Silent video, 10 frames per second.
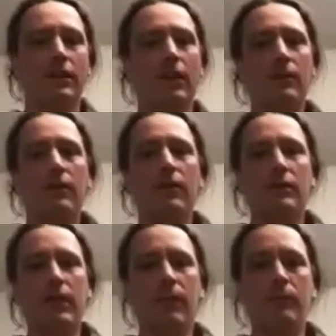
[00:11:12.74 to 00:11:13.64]
keep giving
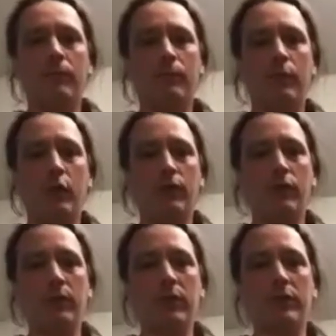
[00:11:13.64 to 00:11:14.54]
us that
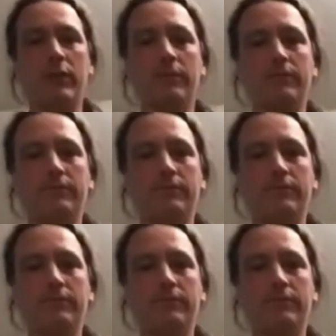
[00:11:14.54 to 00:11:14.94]
beautiful music.